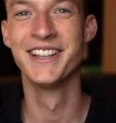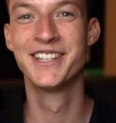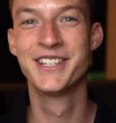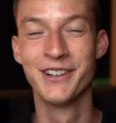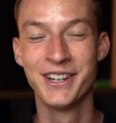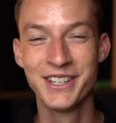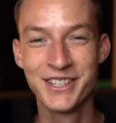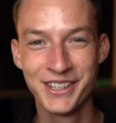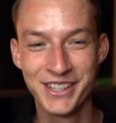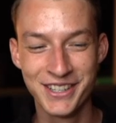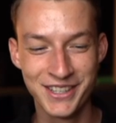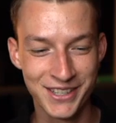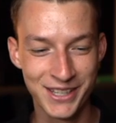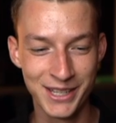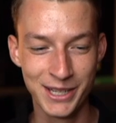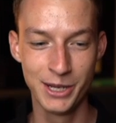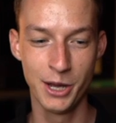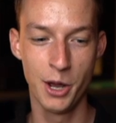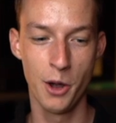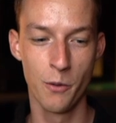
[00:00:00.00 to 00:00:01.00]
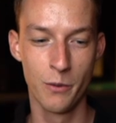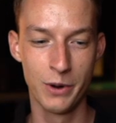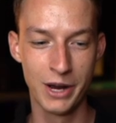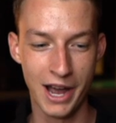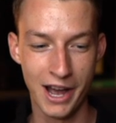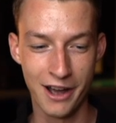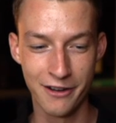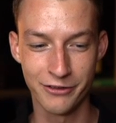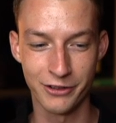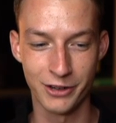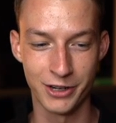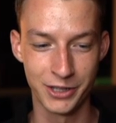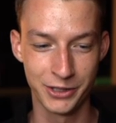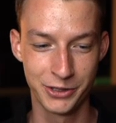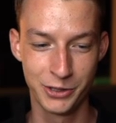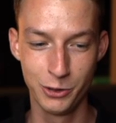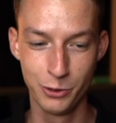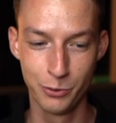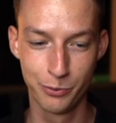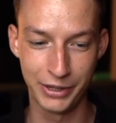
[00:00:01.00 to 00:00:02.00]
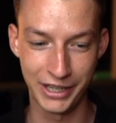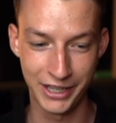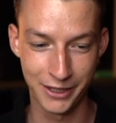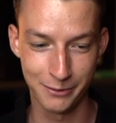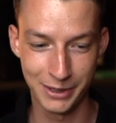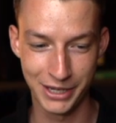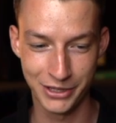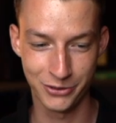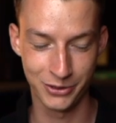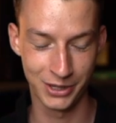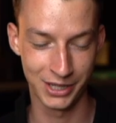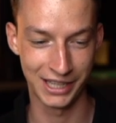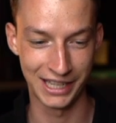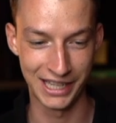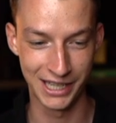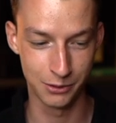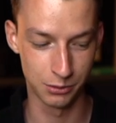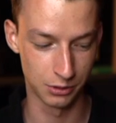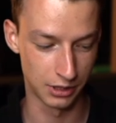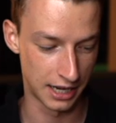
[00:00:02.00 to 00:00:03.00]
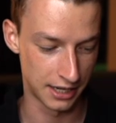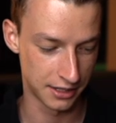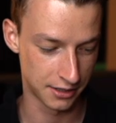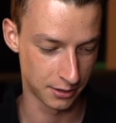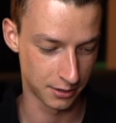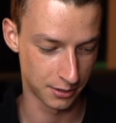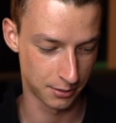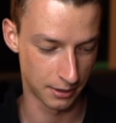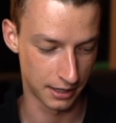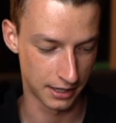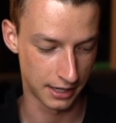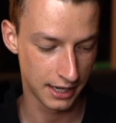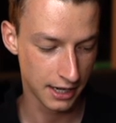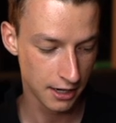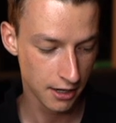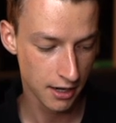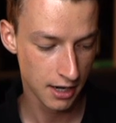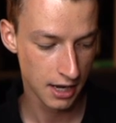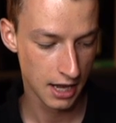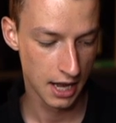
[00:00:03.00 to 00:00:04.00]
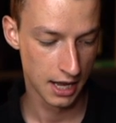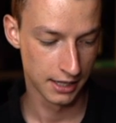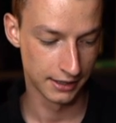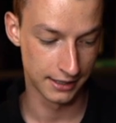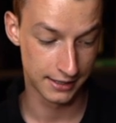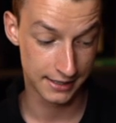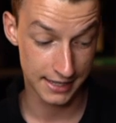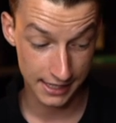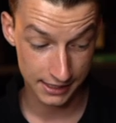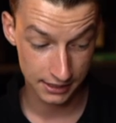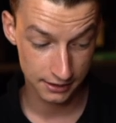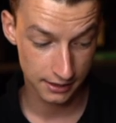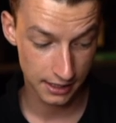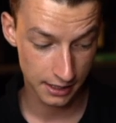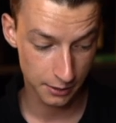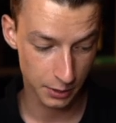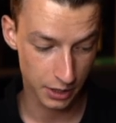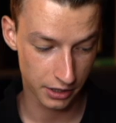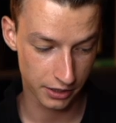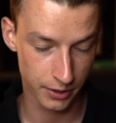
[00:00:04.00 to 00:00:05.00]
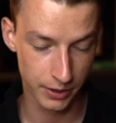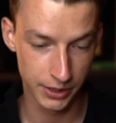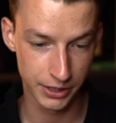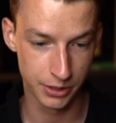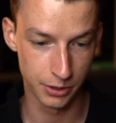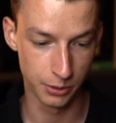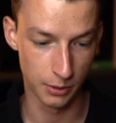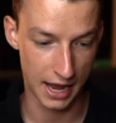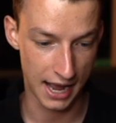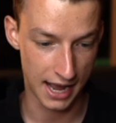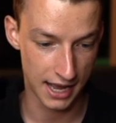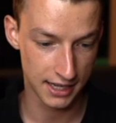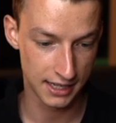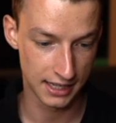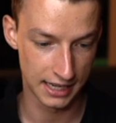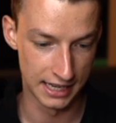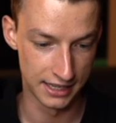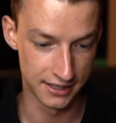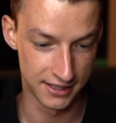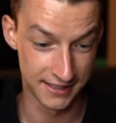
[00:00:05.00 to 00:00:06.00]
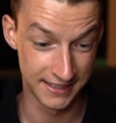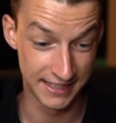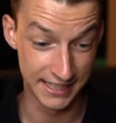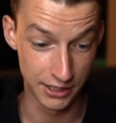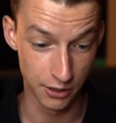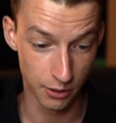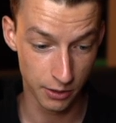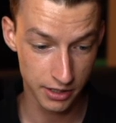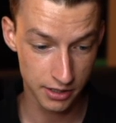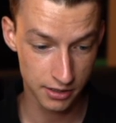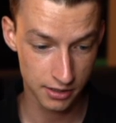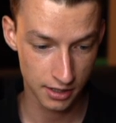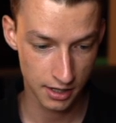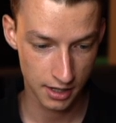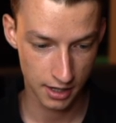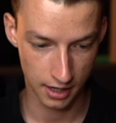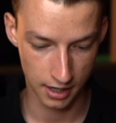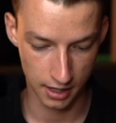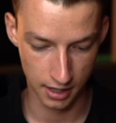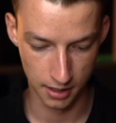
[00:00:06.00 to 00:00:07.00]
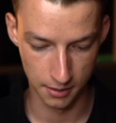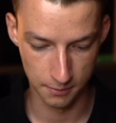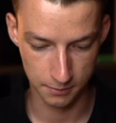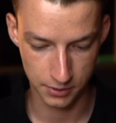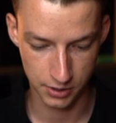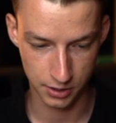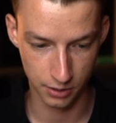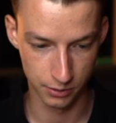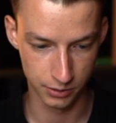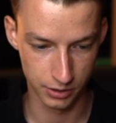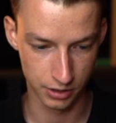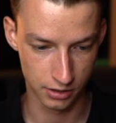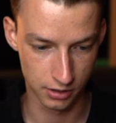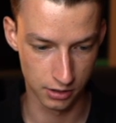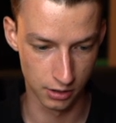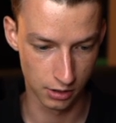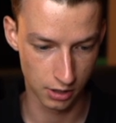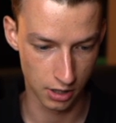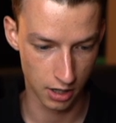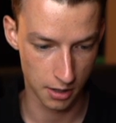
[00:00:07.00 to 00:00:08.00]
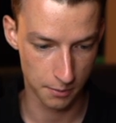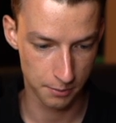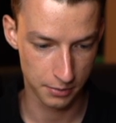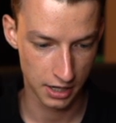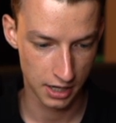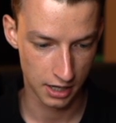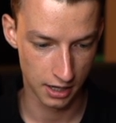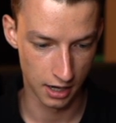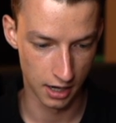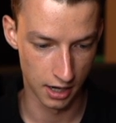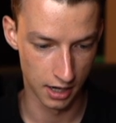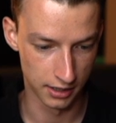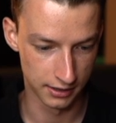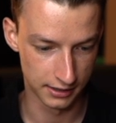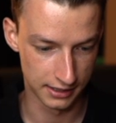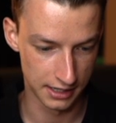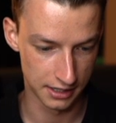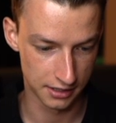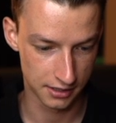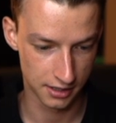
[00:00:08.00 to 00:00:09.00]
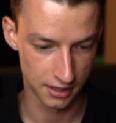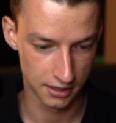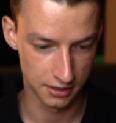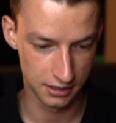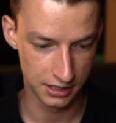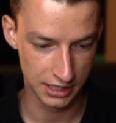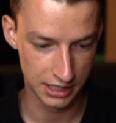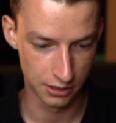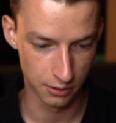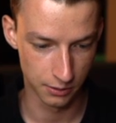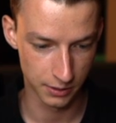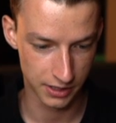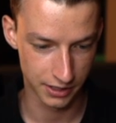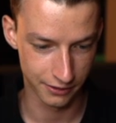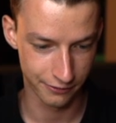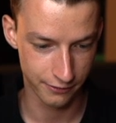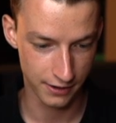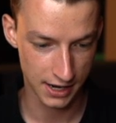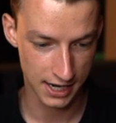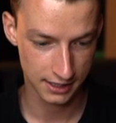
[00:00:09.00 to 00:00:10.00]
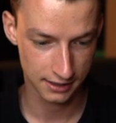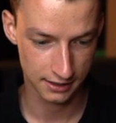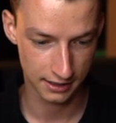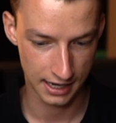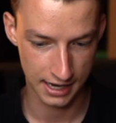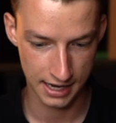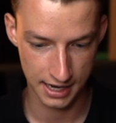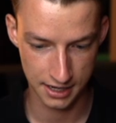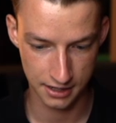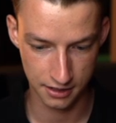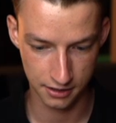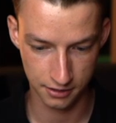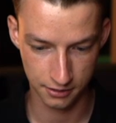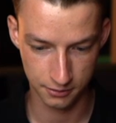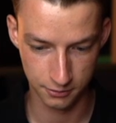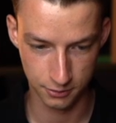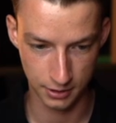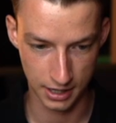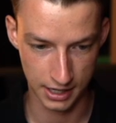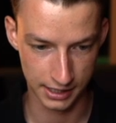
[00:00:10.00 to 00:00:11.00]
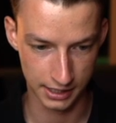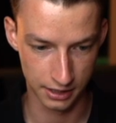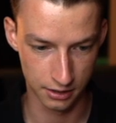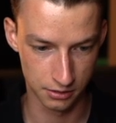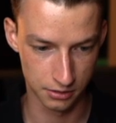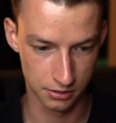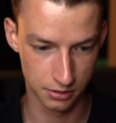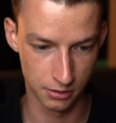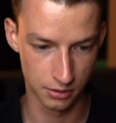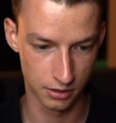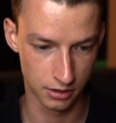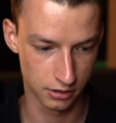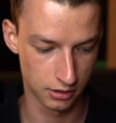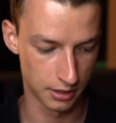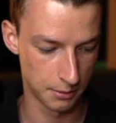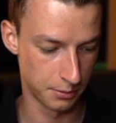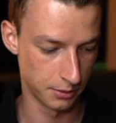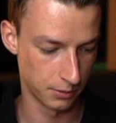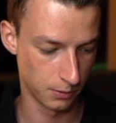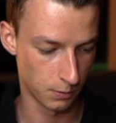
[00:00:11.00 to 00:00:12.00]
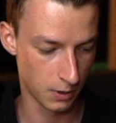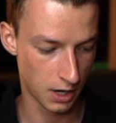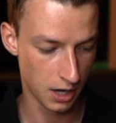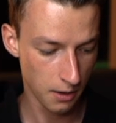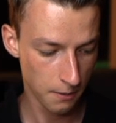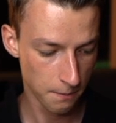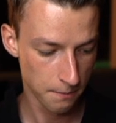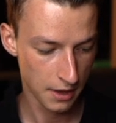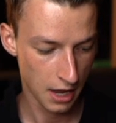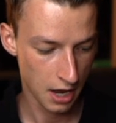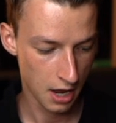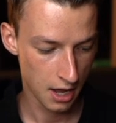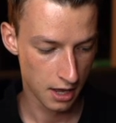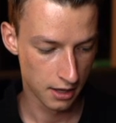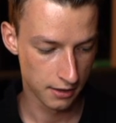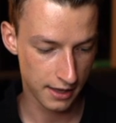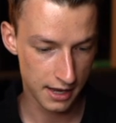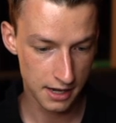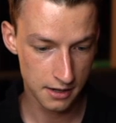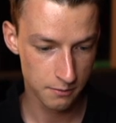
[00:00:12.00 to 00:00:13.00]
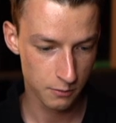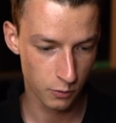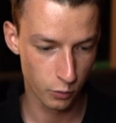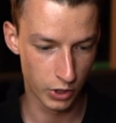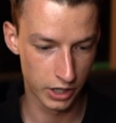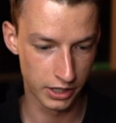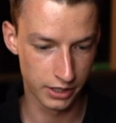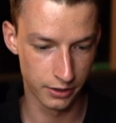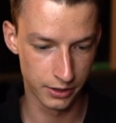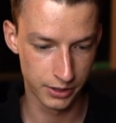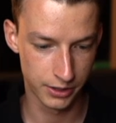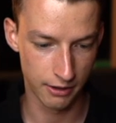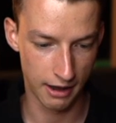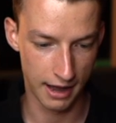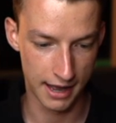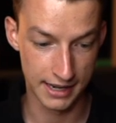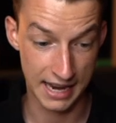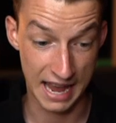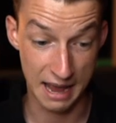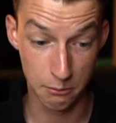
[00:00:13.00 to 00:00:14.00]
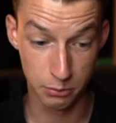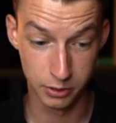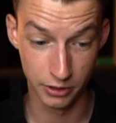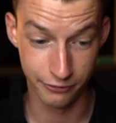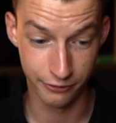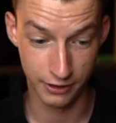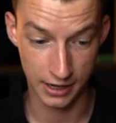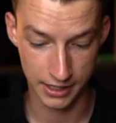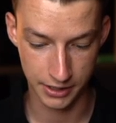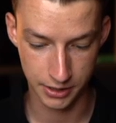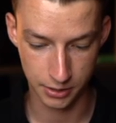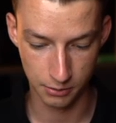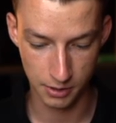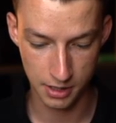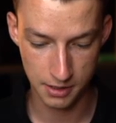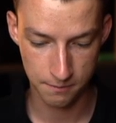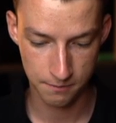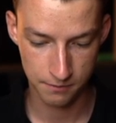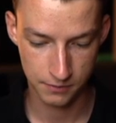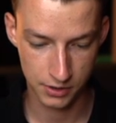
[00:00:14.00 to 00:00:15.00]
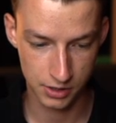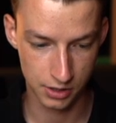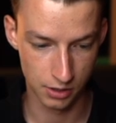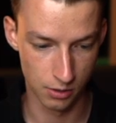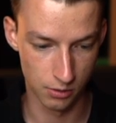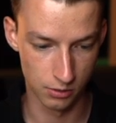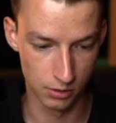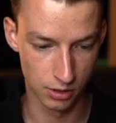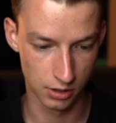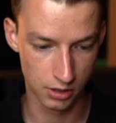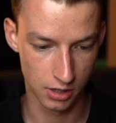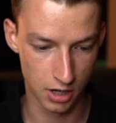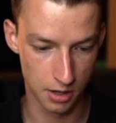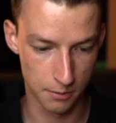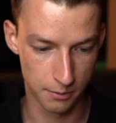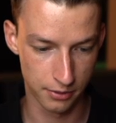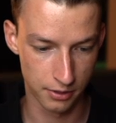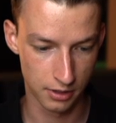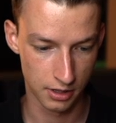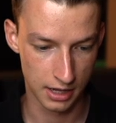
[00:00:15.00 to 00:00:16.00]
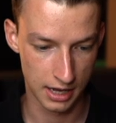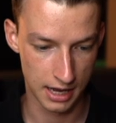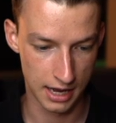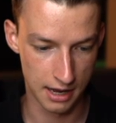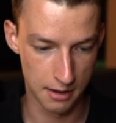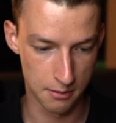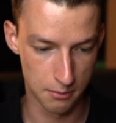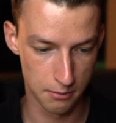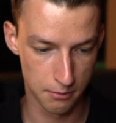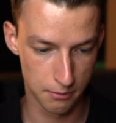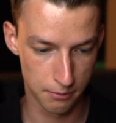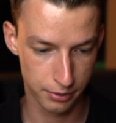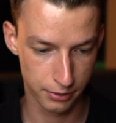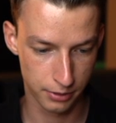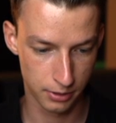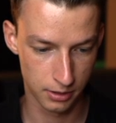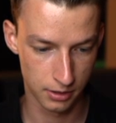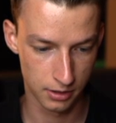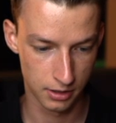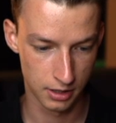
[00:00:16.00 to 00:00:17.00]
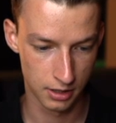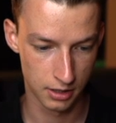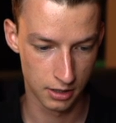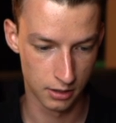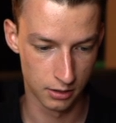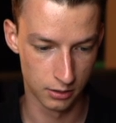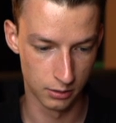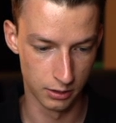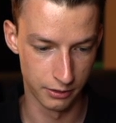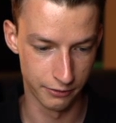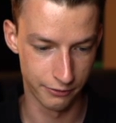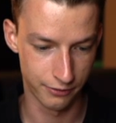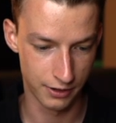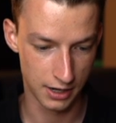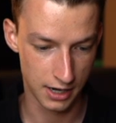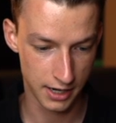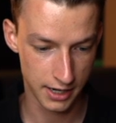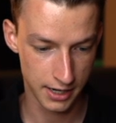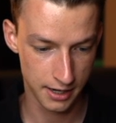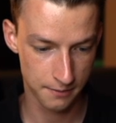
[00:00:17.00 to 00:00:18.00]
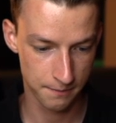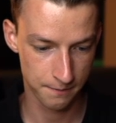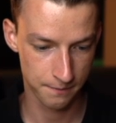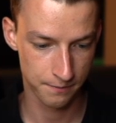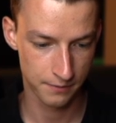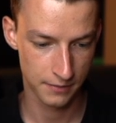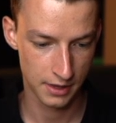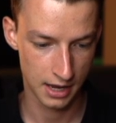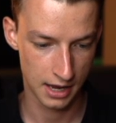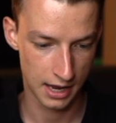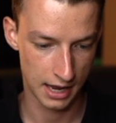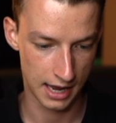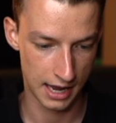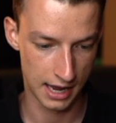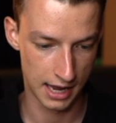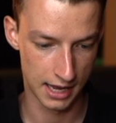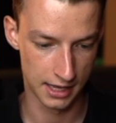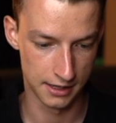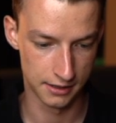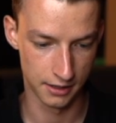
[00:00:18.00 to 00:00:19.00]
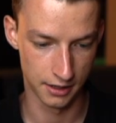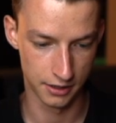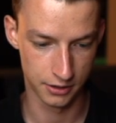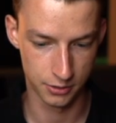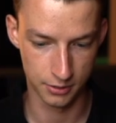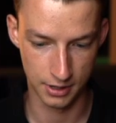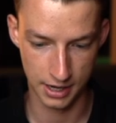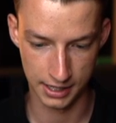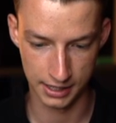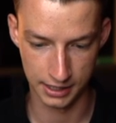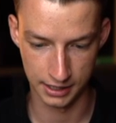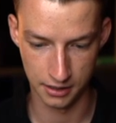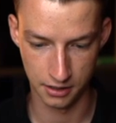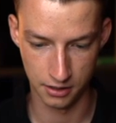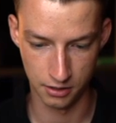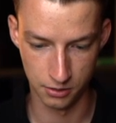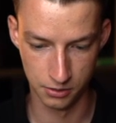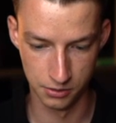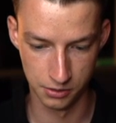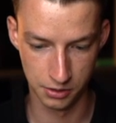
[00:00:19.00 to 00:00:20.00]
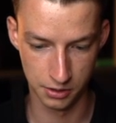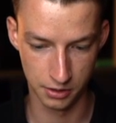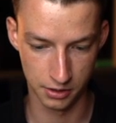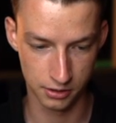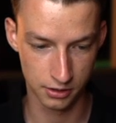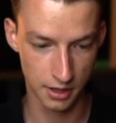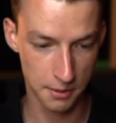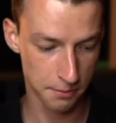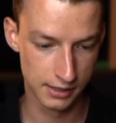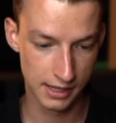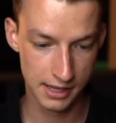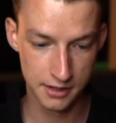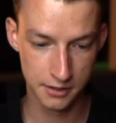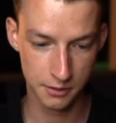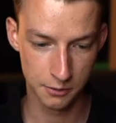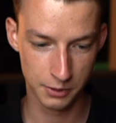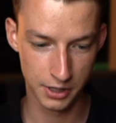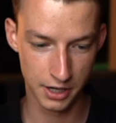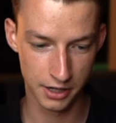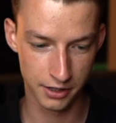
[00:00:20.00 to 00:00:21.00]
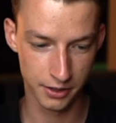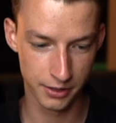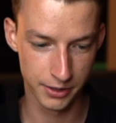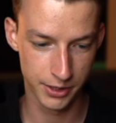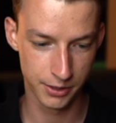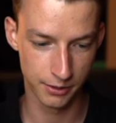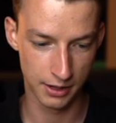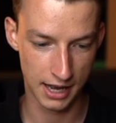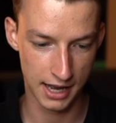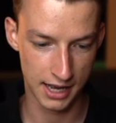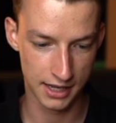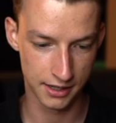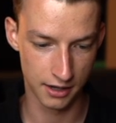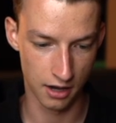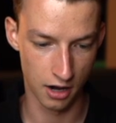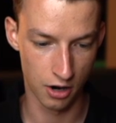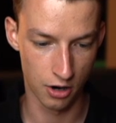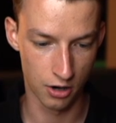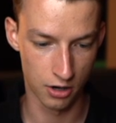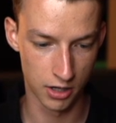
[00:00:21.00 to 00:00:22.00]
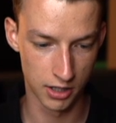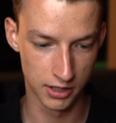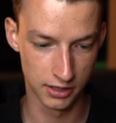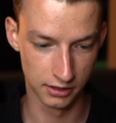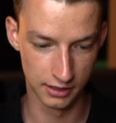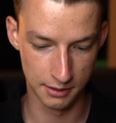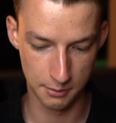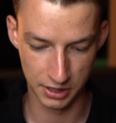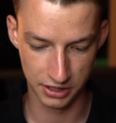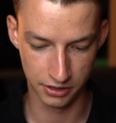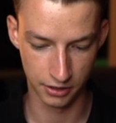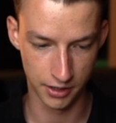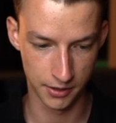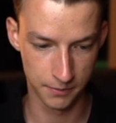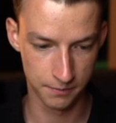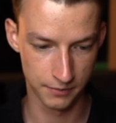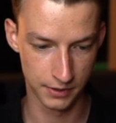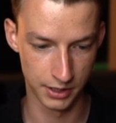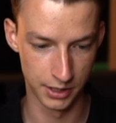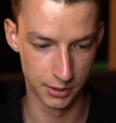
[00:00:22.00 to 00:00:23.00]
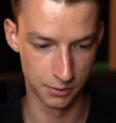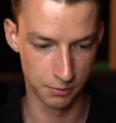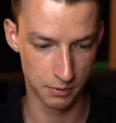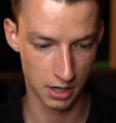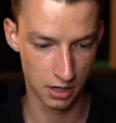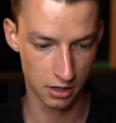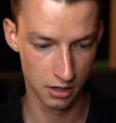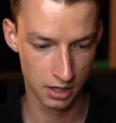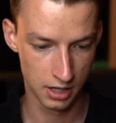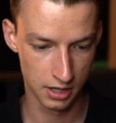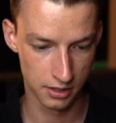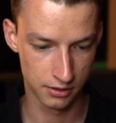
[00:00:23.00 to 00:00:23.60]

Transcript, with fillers: So as you can see, we have our two parametric equalizers right here. The second thing we are going to add is denoise. Um, so just look up uh, this denoise effect and drag it onto your clip as well. Then we're going to add amplify to it. So look up amplify and uh, drag it onto your clip. Then we are going to add a hard limiter as well.